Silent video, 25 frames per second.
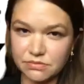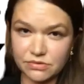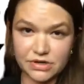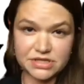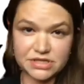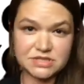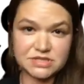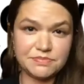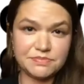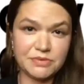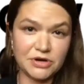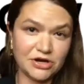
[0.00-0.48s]
that
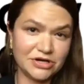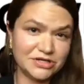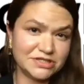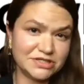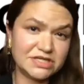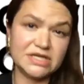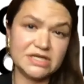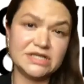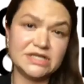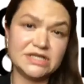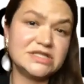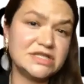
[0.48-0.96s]
we're
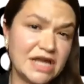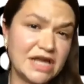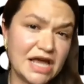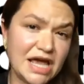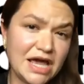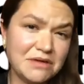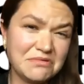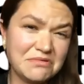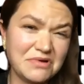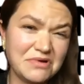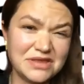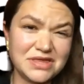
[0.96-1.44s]
experiencing
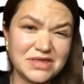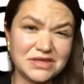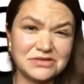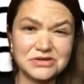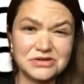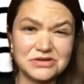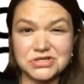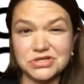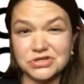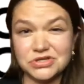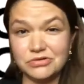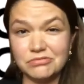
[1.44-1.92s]
today, where I think
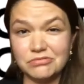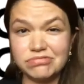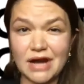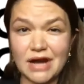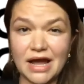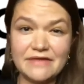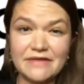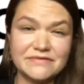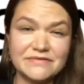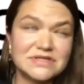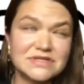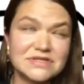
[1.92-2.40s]
there's a new
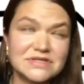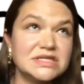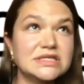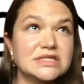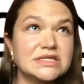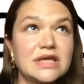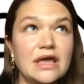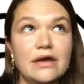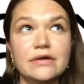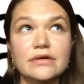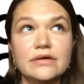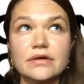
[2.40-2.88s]
privacy
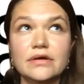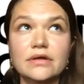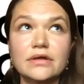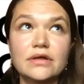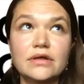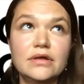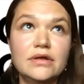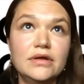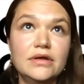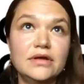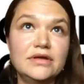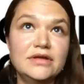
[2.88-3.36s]
scandal
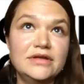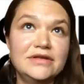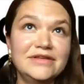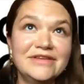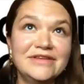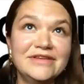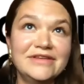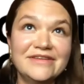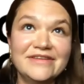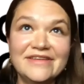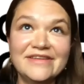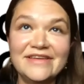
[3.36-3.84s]

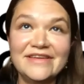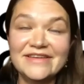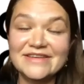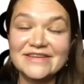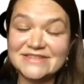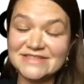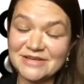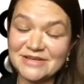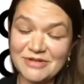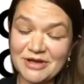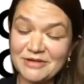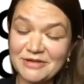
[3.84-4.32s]

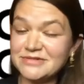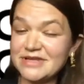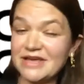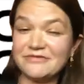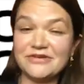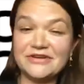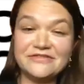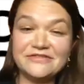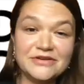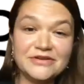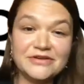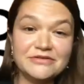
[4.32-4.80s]
sometimes
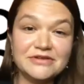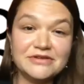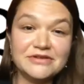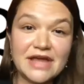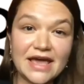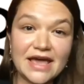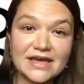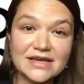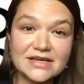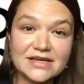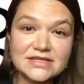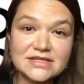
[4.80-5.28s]
every few
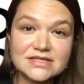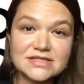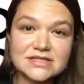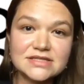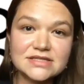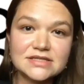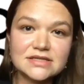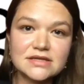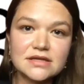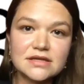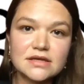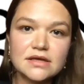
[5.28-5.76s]
days,
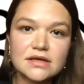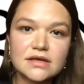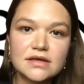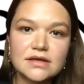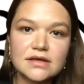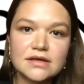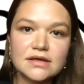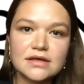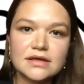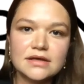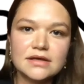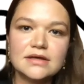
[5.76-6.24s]

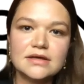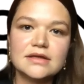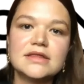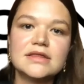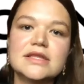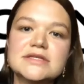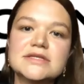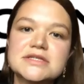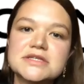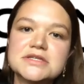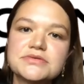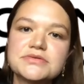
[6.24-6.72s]

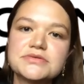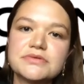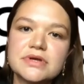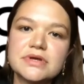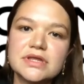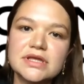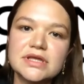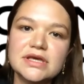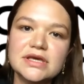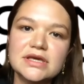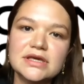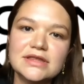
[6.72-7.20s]
this is
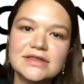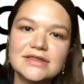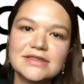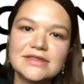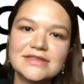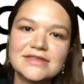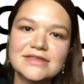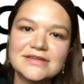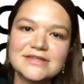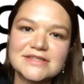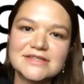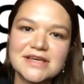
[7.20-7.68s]
really
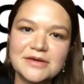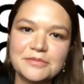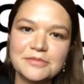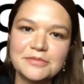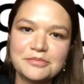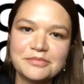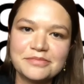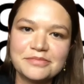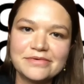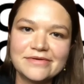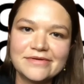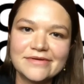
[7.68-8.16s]
the tip
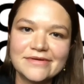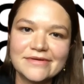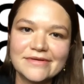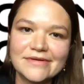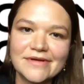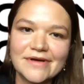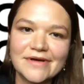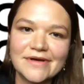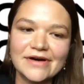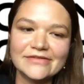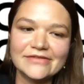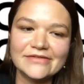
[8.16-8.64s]

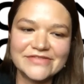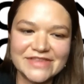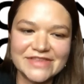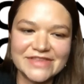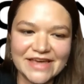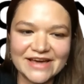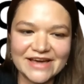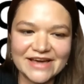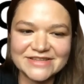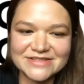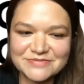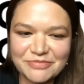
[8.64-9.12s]
of the
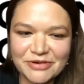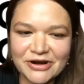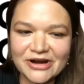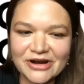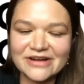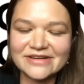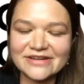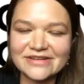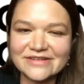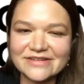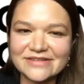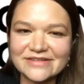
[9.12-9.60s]

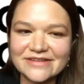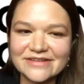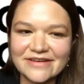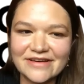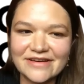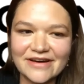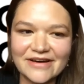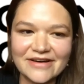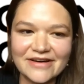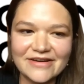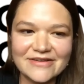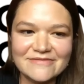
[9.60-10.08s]
iceberg.
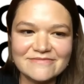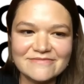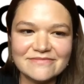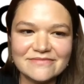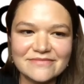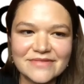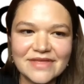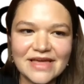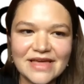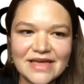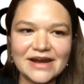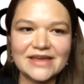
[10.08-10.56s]
And
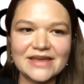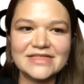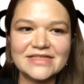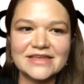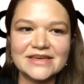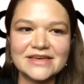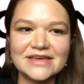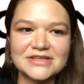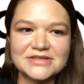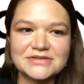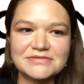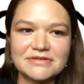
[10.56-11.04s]
I think
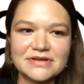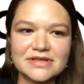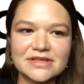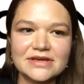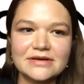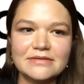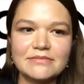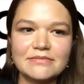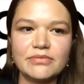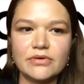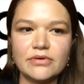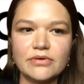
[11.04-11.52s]
it's really
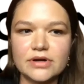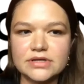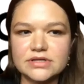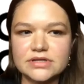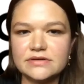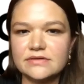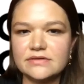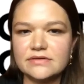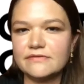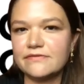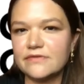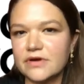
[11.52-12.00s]

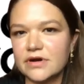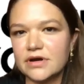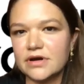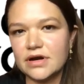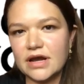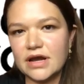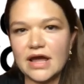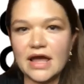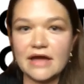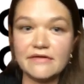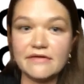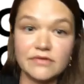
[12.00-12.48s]
important
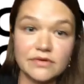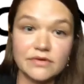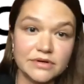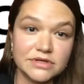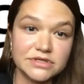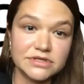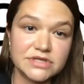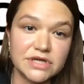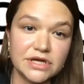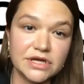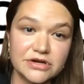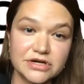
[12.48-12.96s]
for everyone
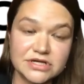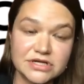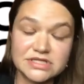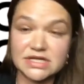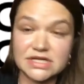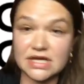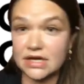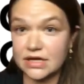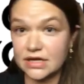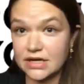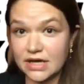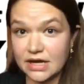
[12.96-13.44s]
to
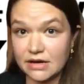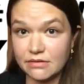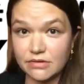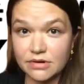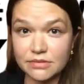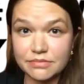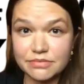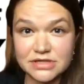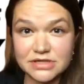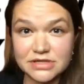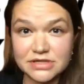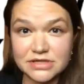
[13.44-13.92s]
understand how we're
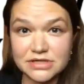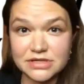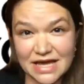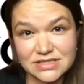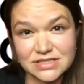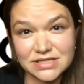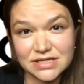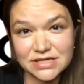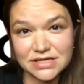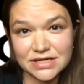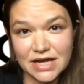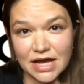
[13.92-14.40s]

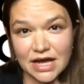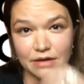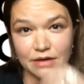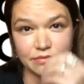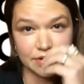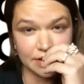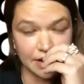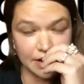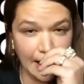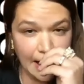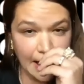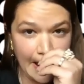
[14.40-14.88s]
protected and how we're
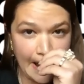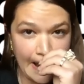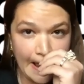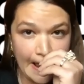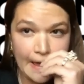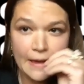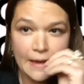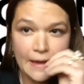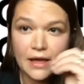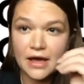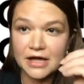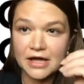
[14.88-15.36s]
not.
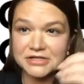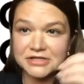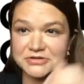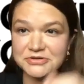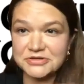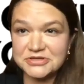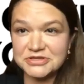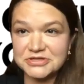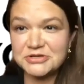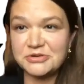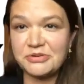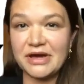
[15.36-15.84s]
I'll do
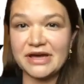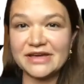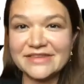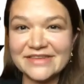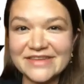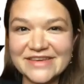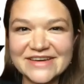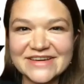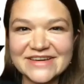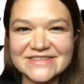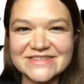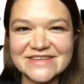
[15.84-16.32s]
this
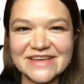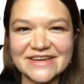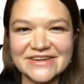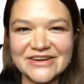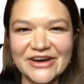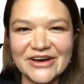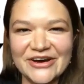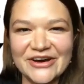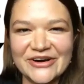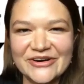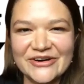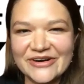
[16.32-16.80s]
quickly because I
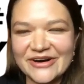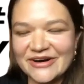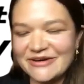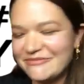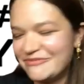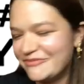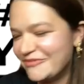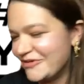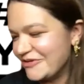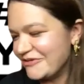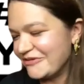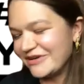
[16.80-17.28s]
know
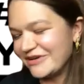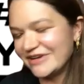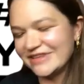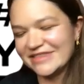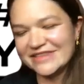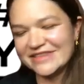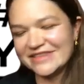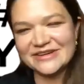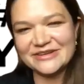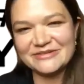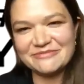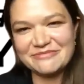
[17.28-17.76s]
we were a
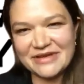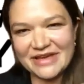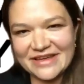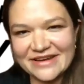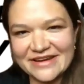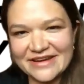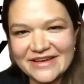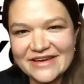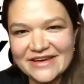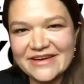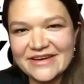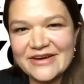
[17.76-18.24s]
little
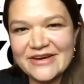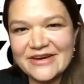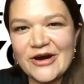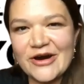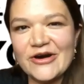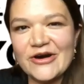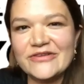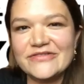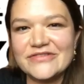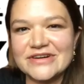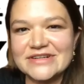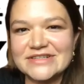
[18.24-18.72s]
bit
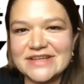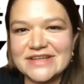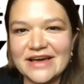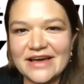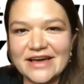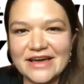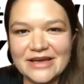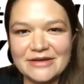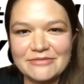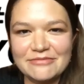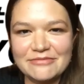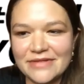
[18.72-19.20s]
over
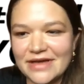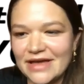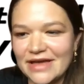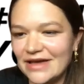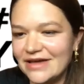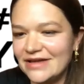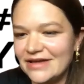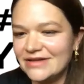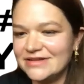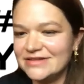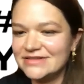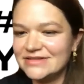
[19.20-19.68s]
time,
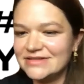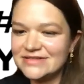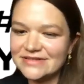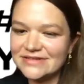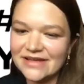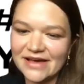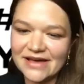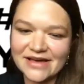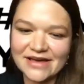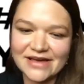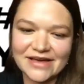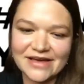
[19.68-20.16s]
and
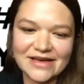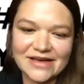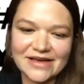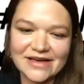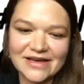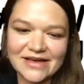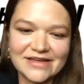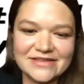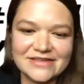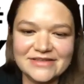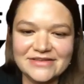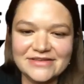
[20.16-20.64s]

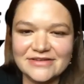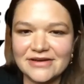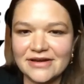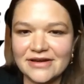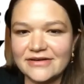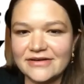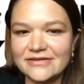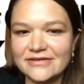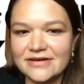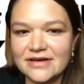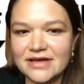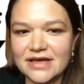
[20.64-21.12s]
you
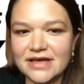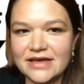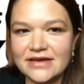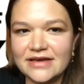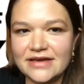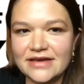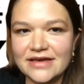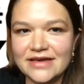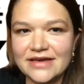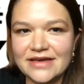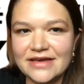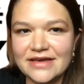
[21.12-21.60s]
know,
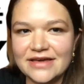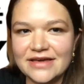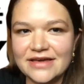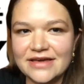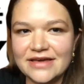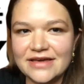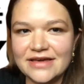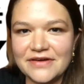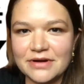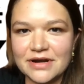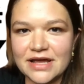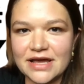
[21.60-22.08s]
if
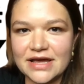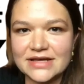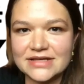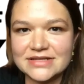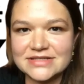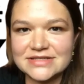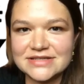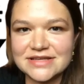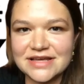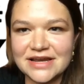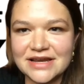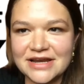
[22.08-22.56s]
anyone
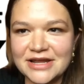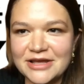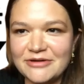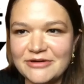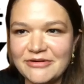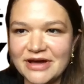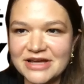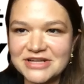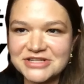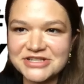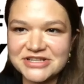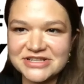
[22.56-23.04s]
has any
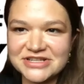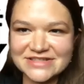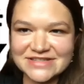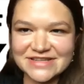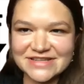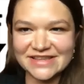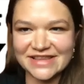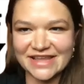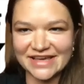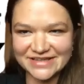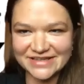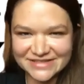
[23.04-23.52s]
questions,
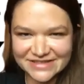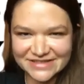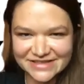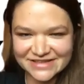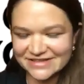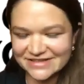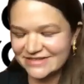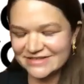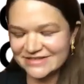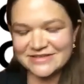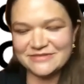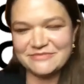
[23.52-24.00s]
I'd like
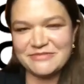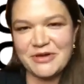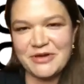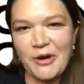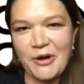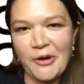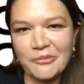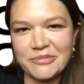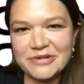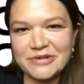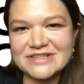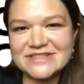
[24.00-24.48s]
to be
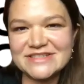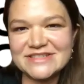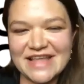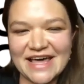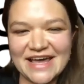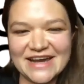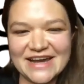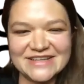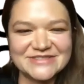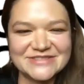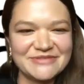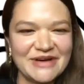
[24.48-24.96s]
open to
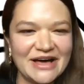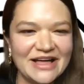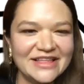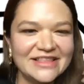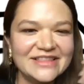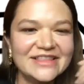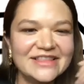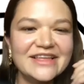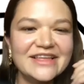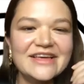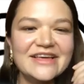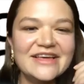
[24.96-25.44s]
that as well.
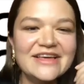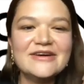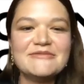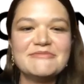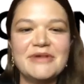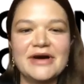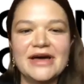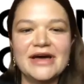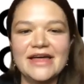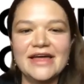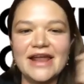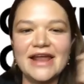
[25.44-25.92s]

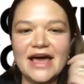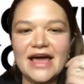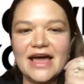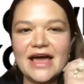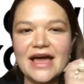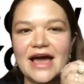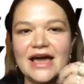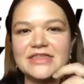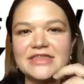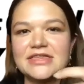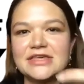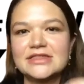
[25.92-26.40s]
But
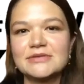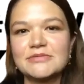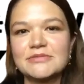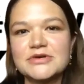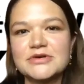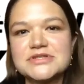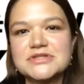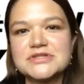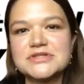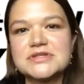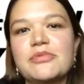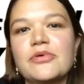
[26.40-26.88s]
I think the
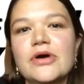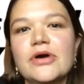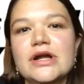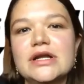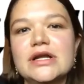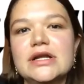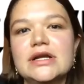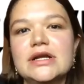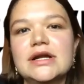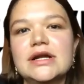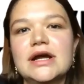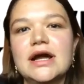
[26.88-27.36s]
most
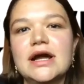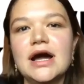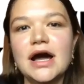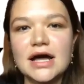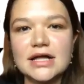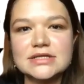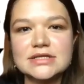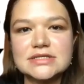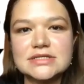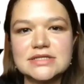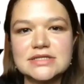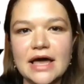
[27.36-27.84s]
important
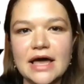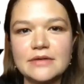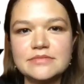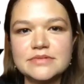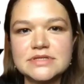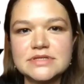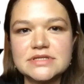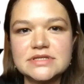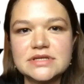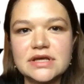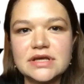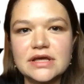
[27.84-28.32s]

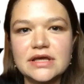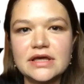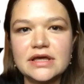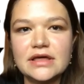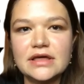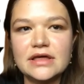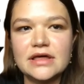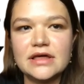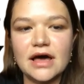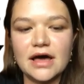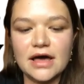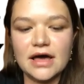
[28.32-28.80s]
concepts
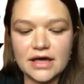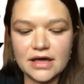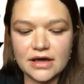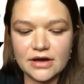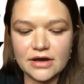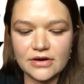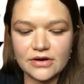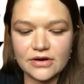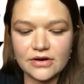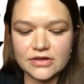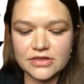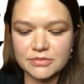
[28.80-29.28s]

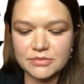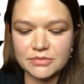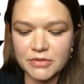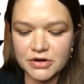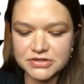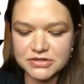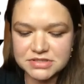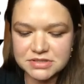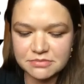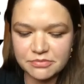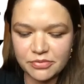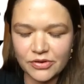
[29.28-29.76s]
or the
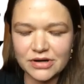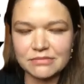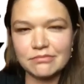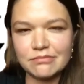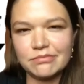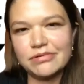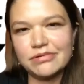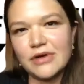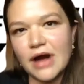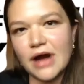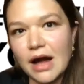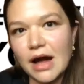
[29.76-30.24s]
most
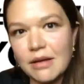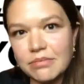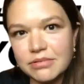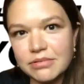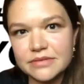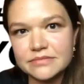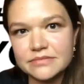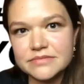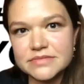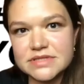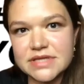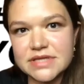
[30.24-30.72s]
important
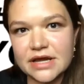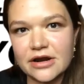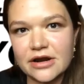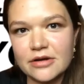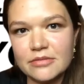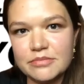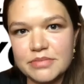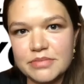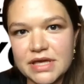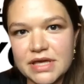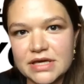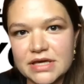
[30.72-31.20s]
problems that are
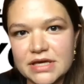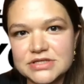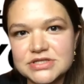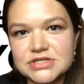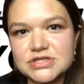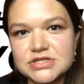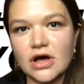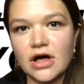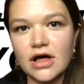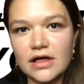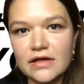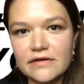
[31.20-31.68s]
being
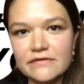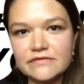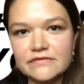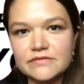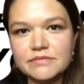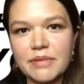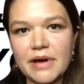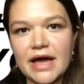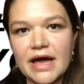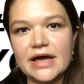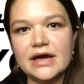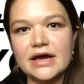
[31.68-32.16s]
solved
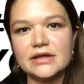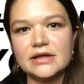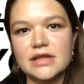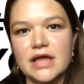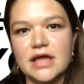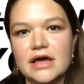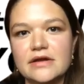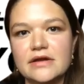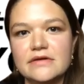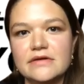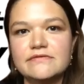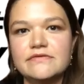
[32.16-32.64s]
by a
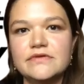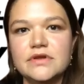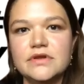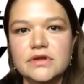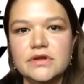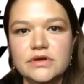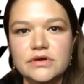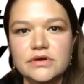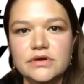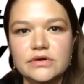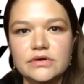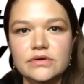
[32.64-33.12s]
lot of
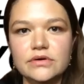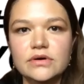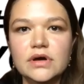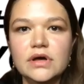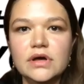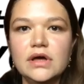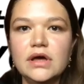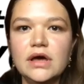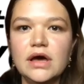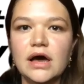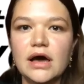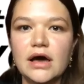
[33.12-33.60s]
new
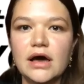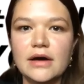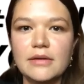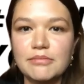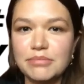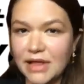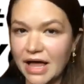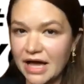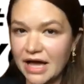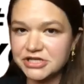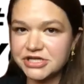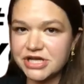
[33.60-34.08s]

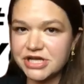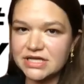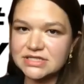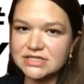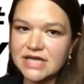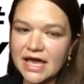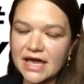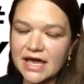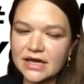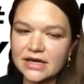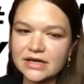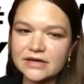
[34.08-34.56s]
blockchain
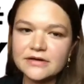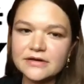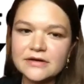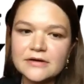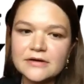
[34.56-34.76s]
tech